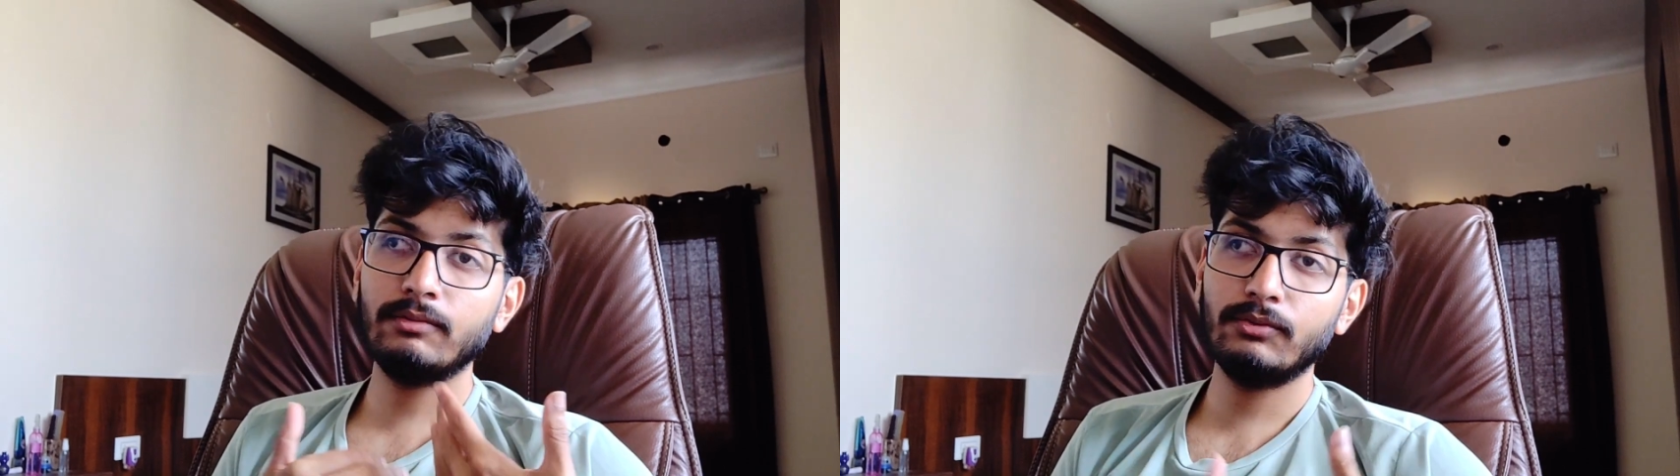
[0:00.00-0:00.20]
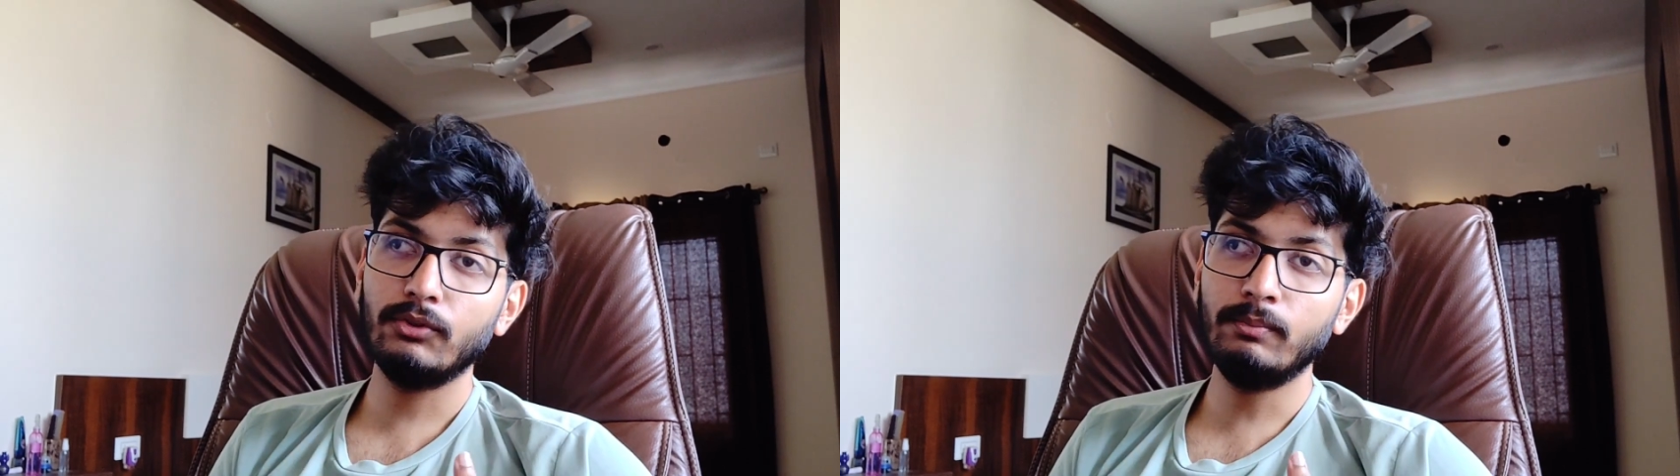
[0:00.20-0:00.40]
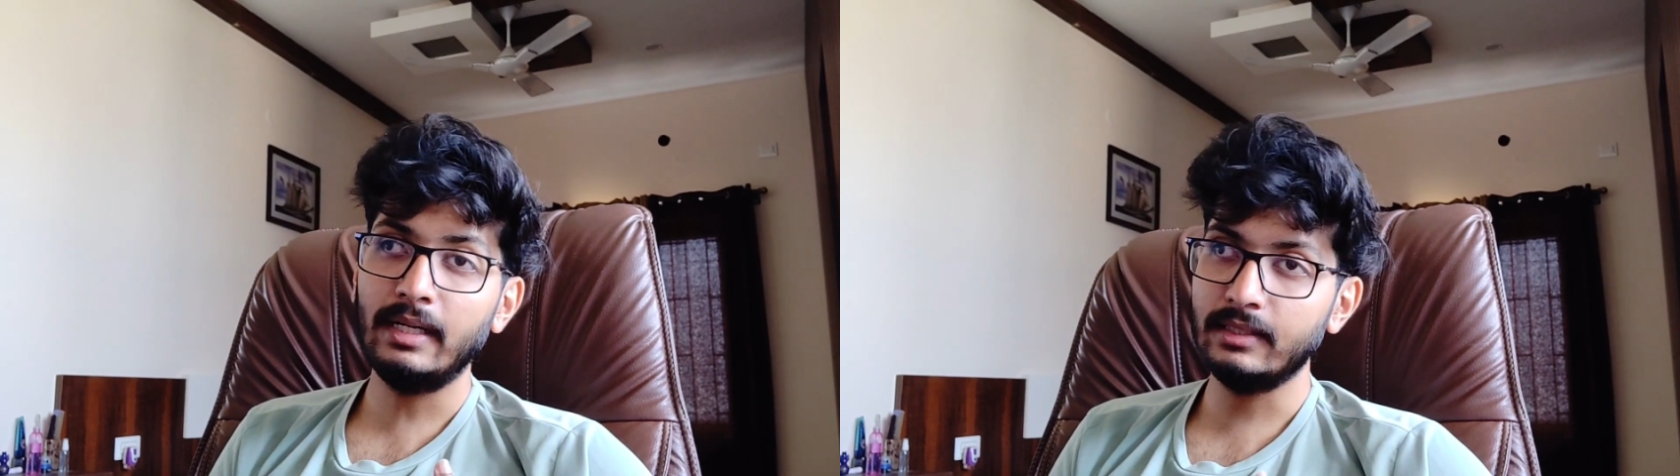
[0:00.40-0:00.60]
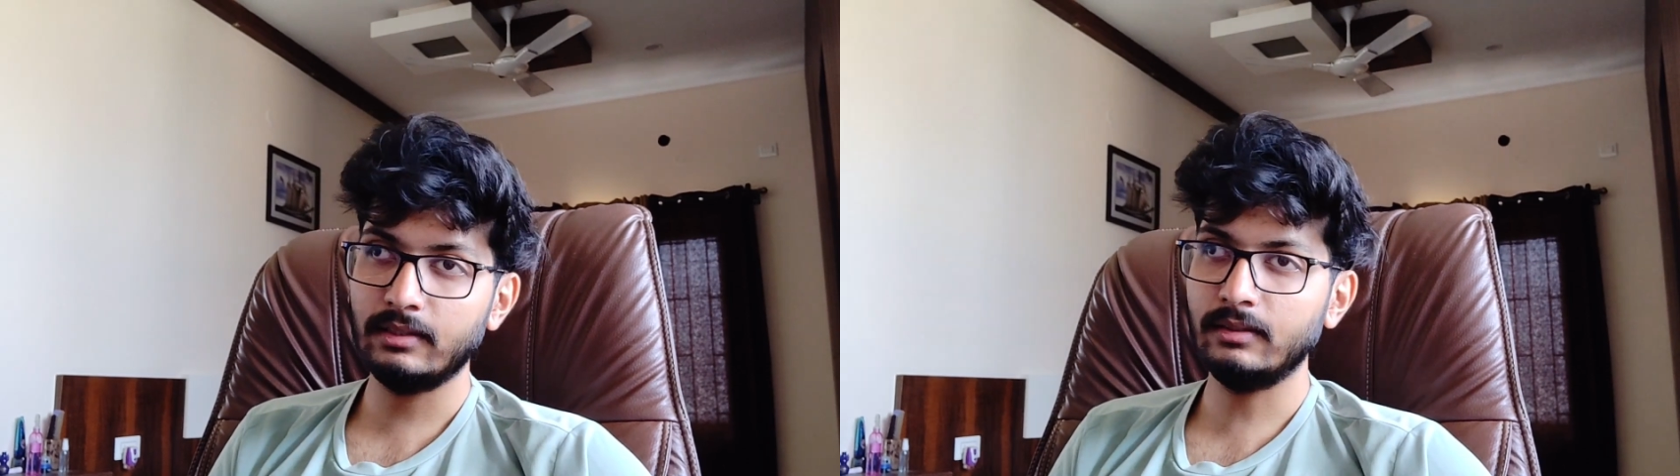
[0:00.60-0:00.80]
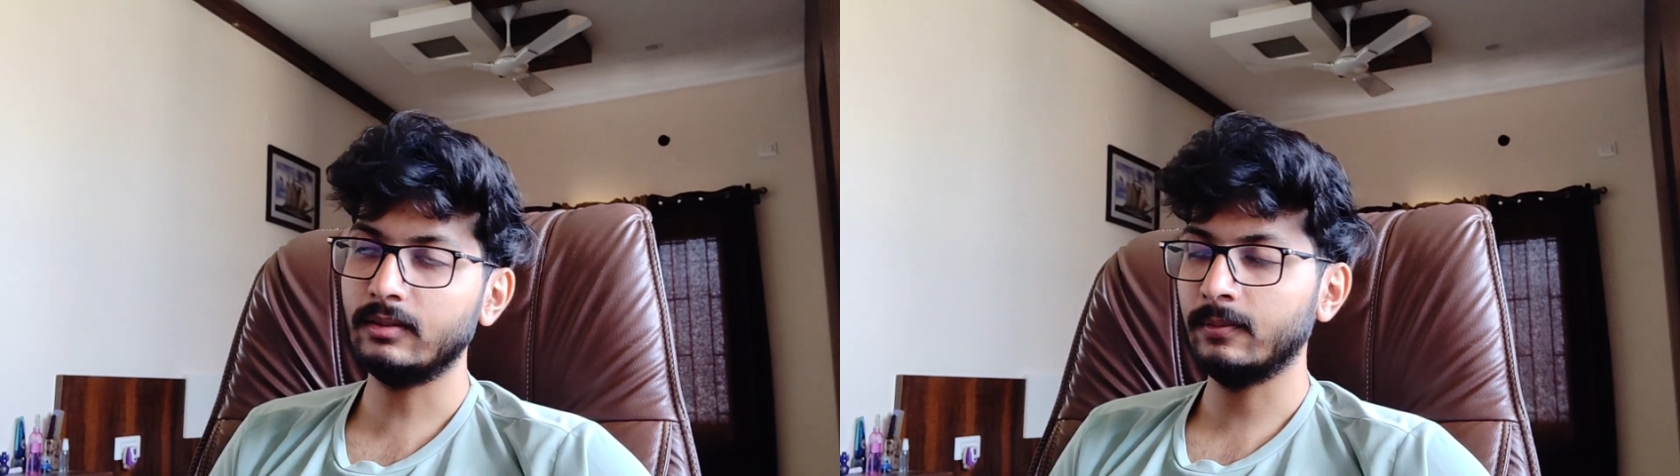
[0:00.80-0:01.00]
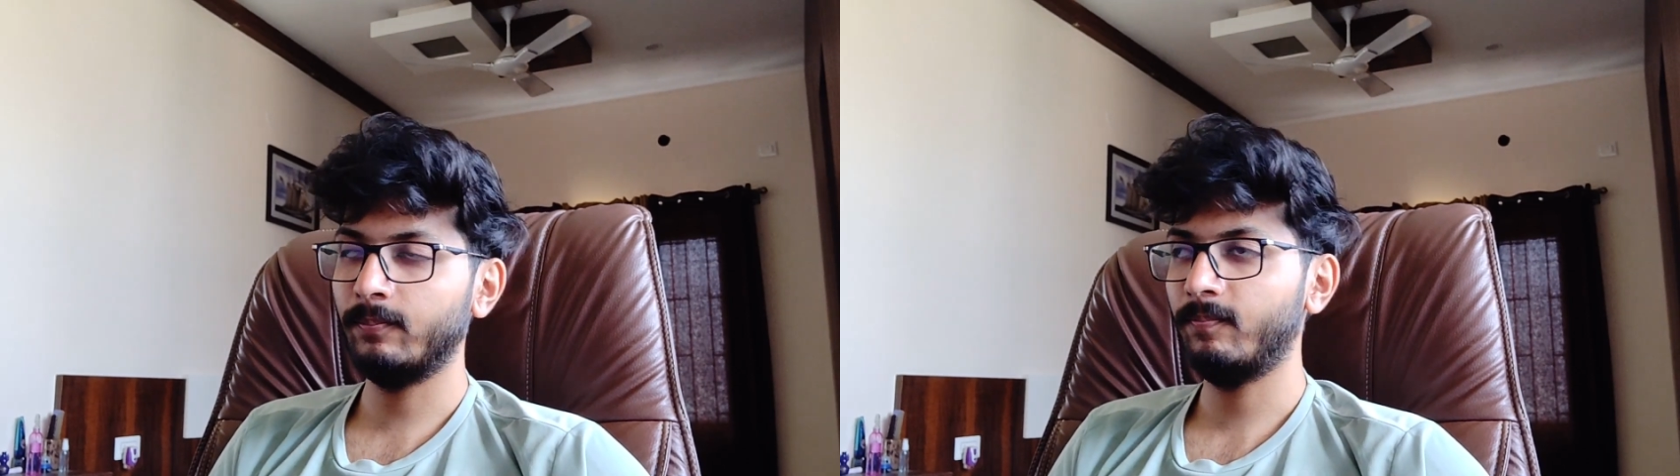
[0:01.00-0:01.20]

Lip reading: a few medicines.